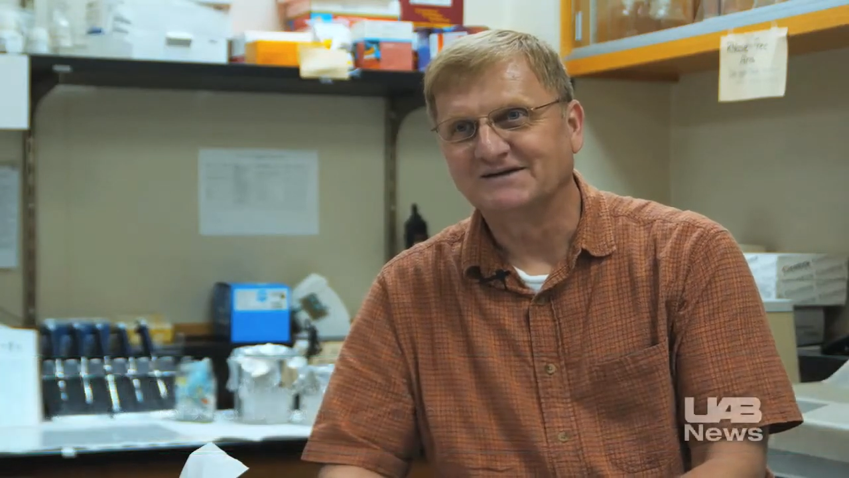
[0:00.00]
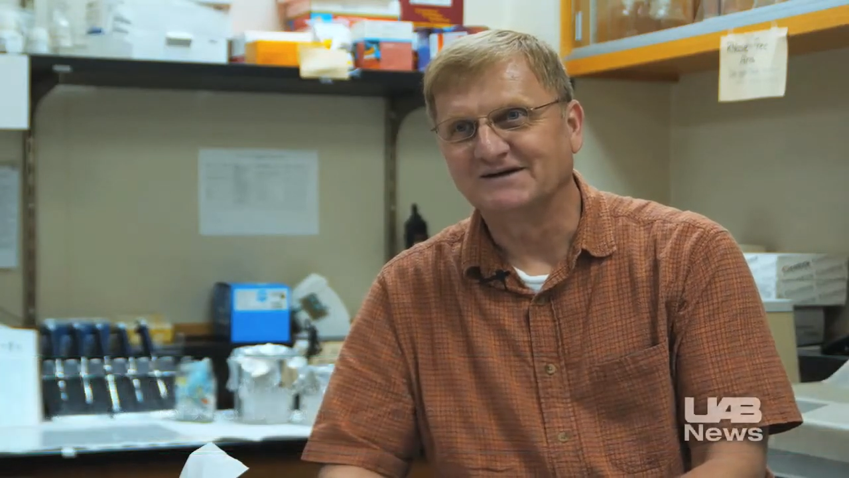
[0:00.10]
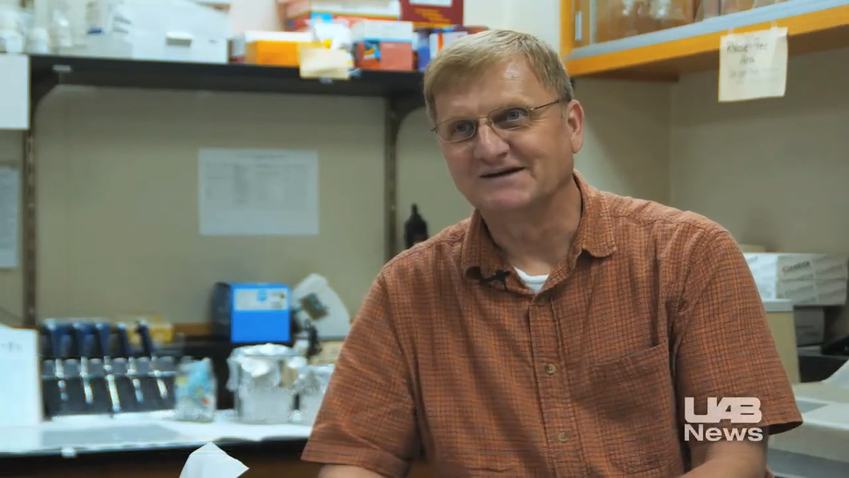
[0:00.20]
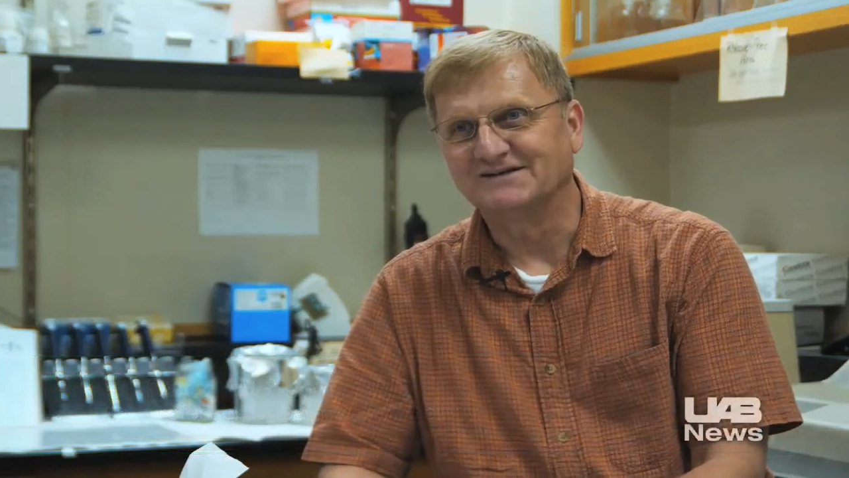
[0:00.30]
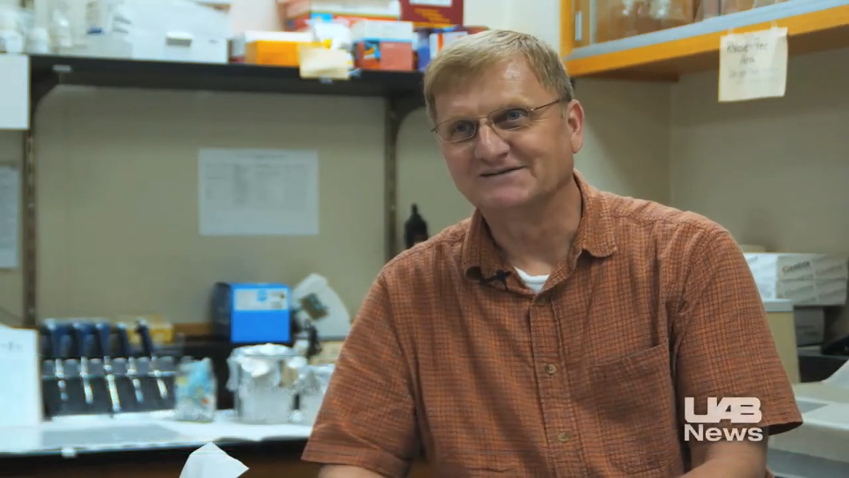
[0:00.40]

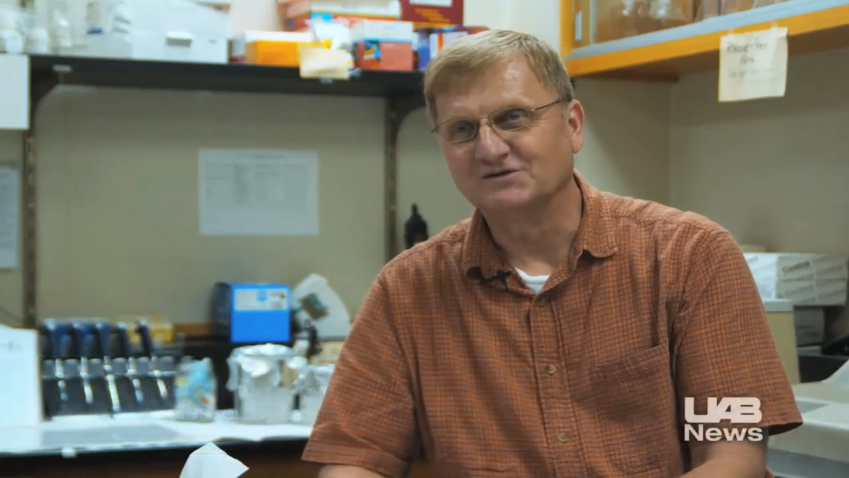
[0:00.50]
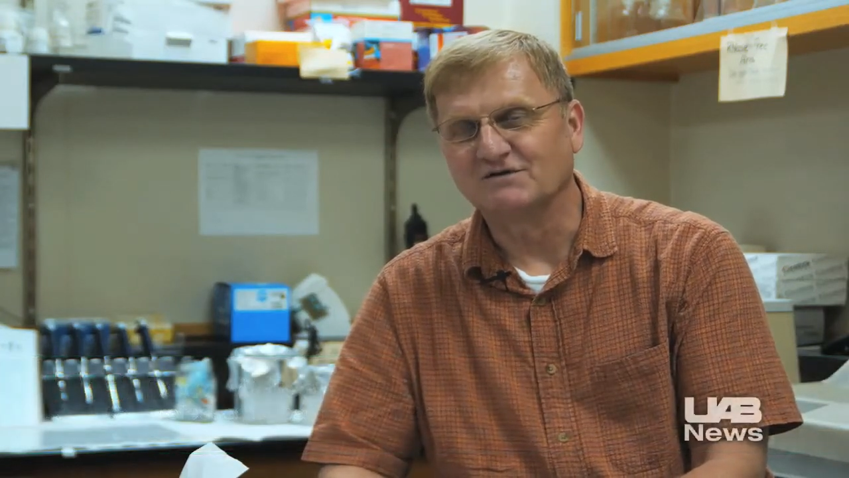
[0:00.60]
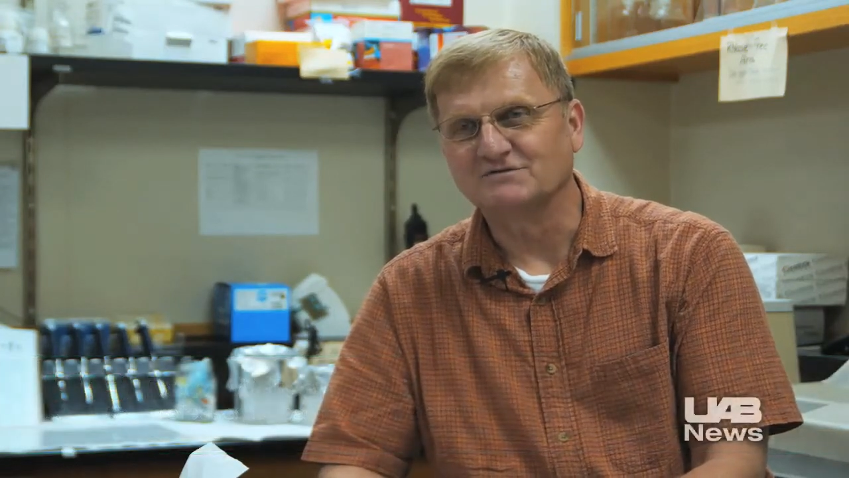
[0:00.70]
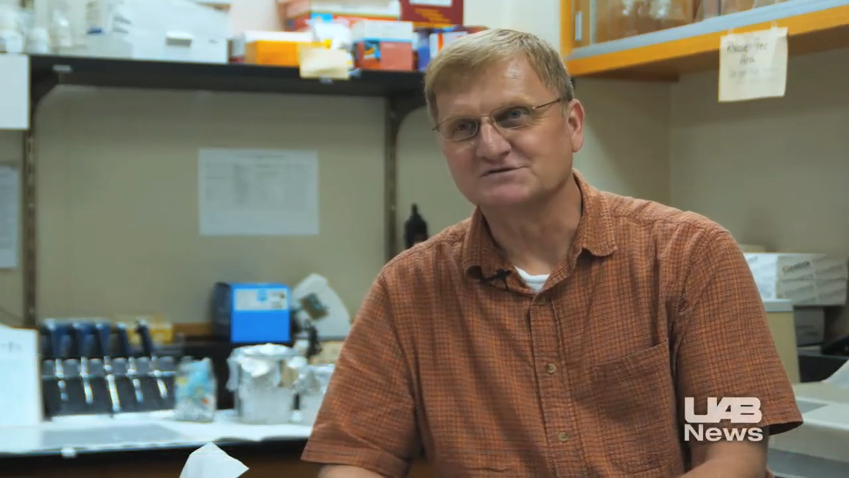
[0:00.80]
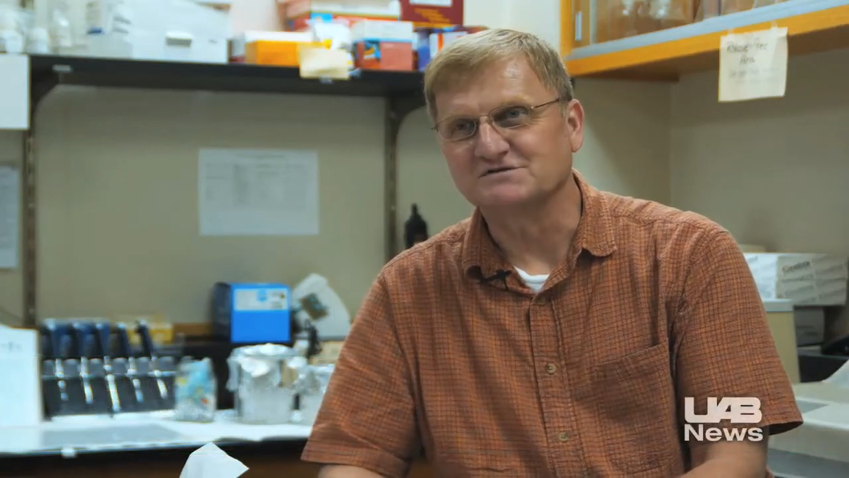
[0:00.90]
uh,
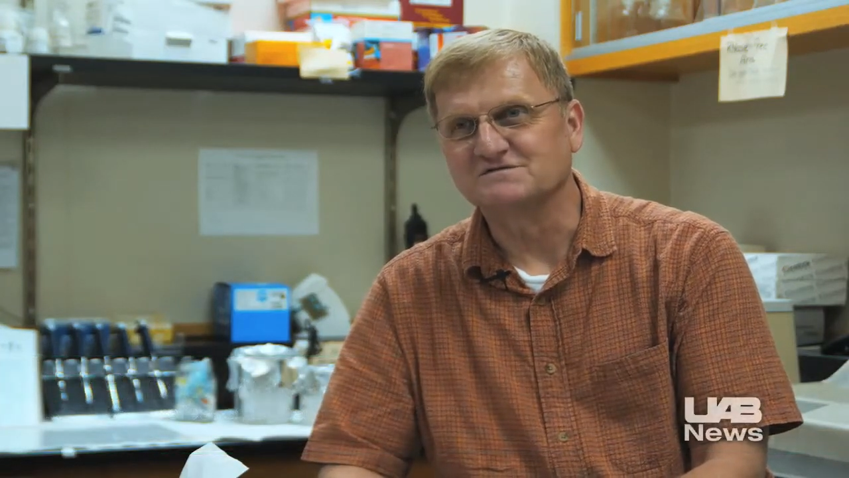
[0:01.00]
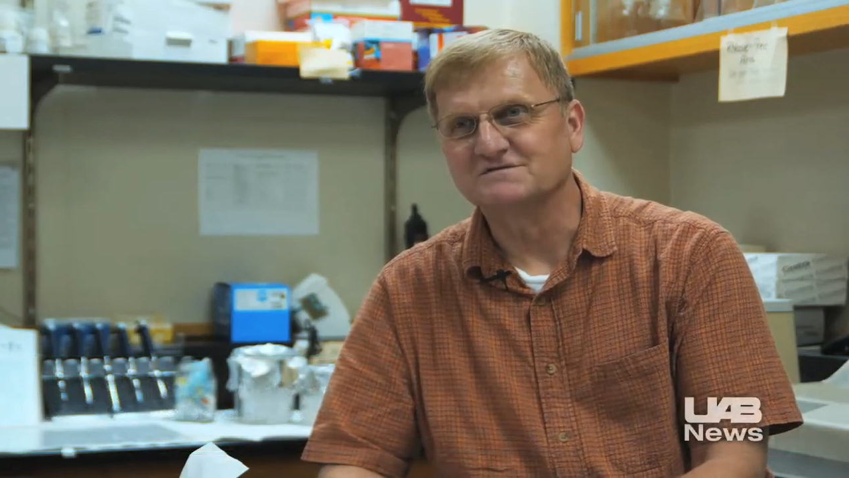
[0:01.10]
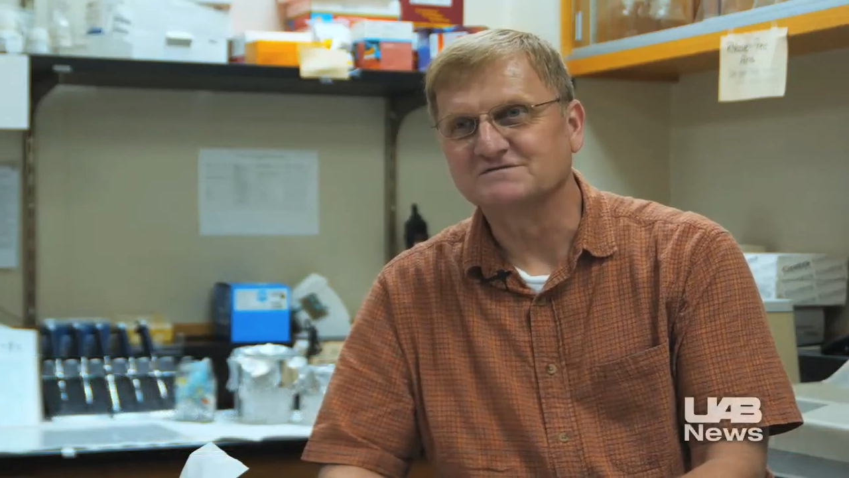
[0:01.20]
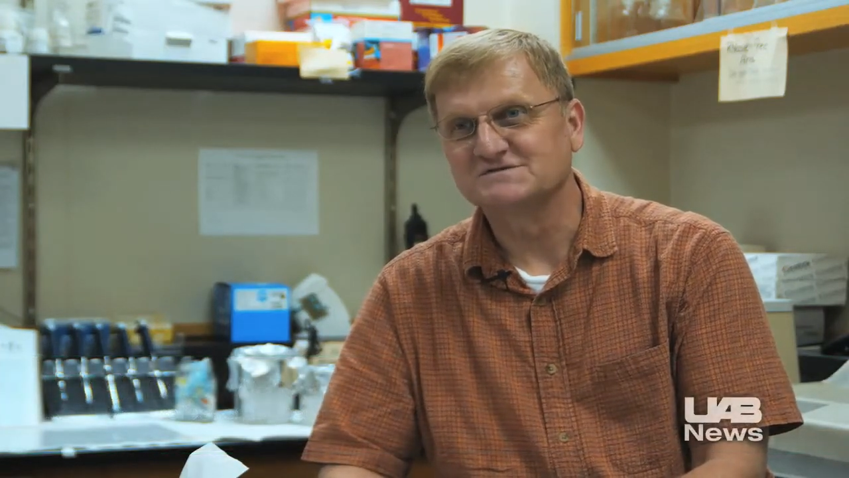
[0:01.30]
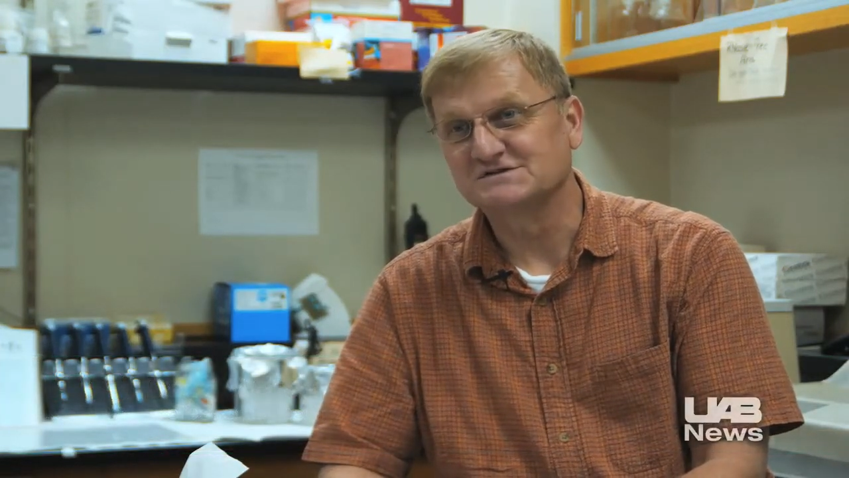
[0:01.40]
lovers of
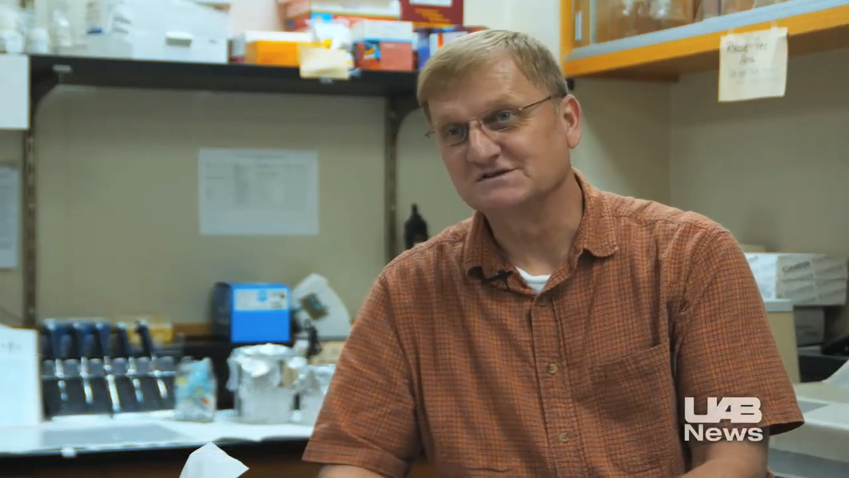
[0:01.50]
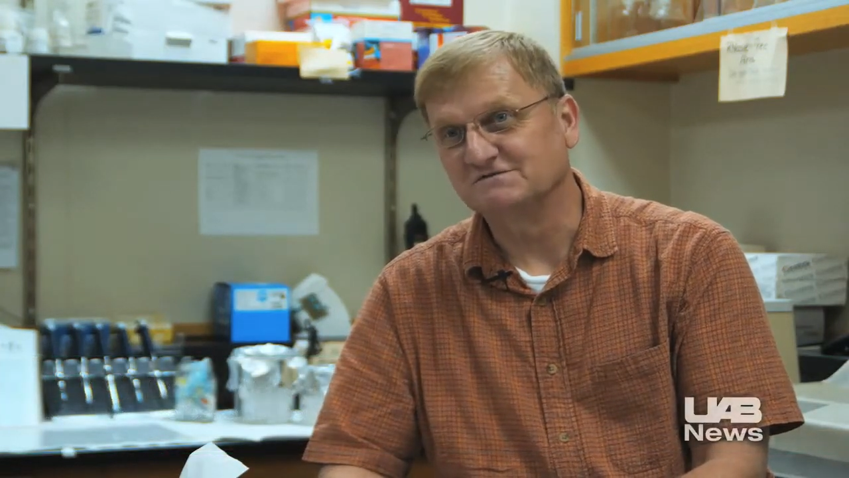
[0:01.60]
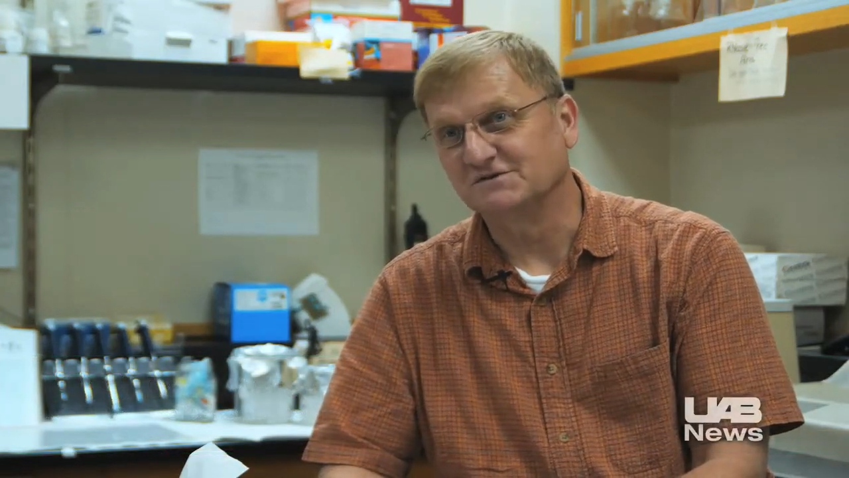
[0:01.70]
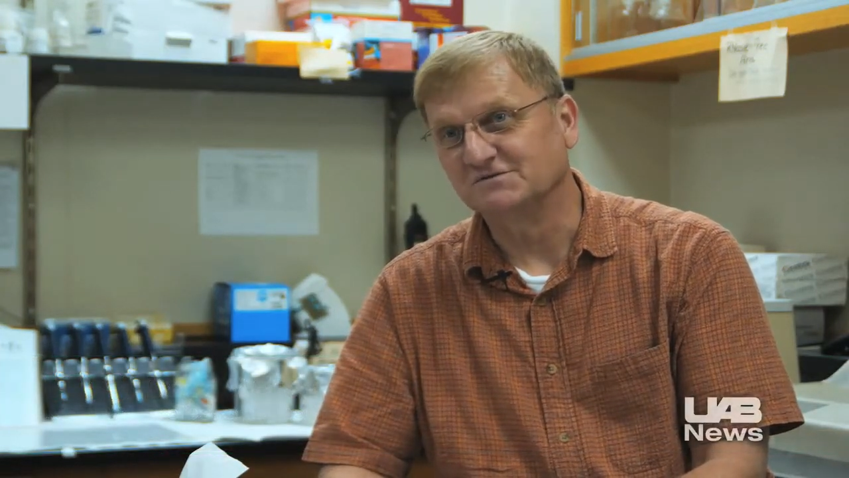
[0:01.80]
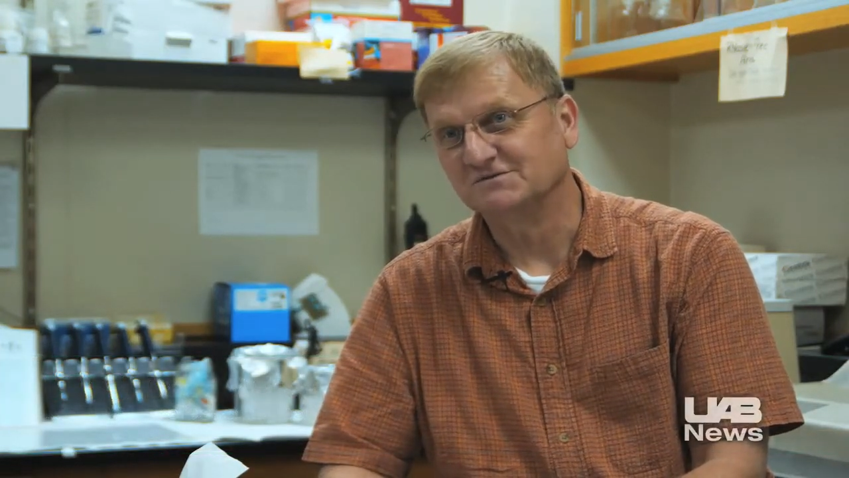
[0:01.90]

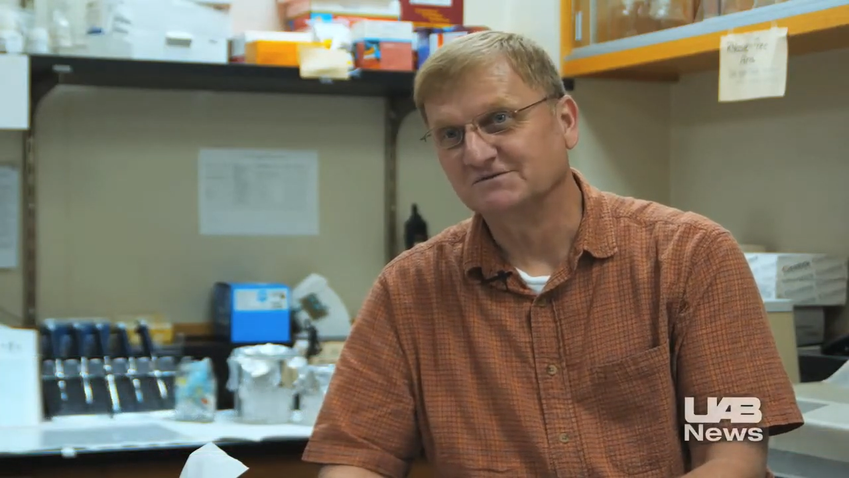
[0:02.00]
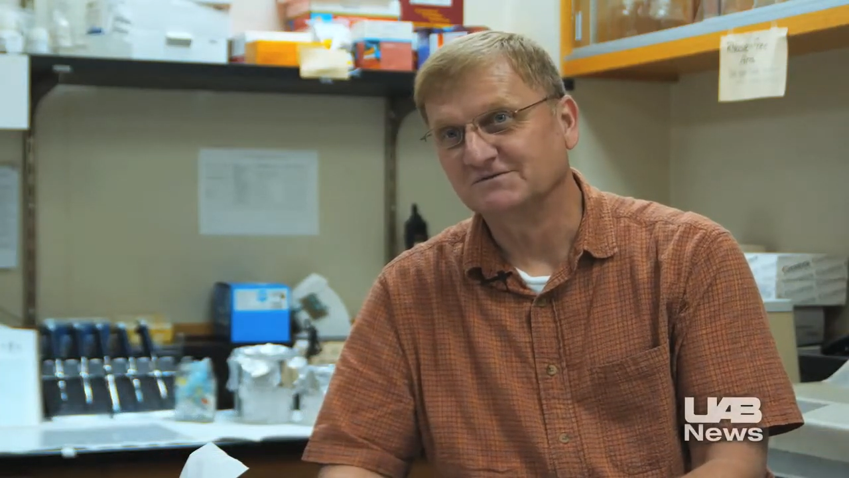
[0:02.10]
seafood.